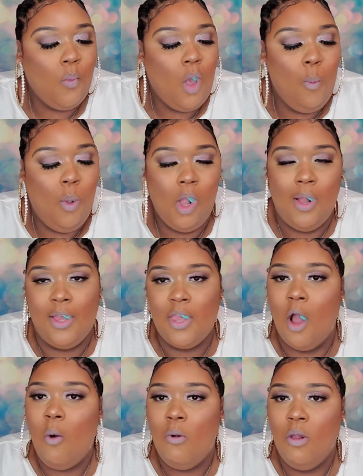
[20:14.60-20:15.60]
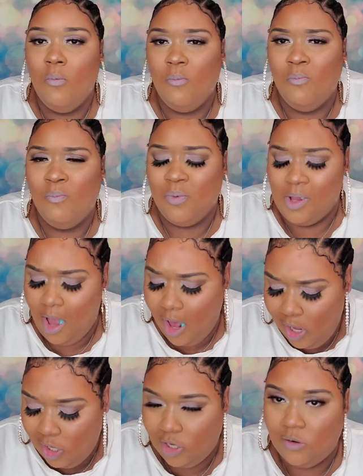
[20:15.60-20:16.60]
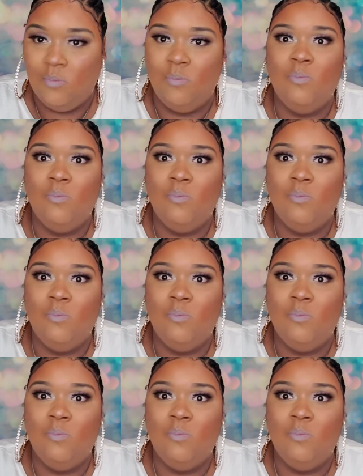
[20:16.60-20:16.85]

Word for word: I'm gonna hit a stuck one. Damn!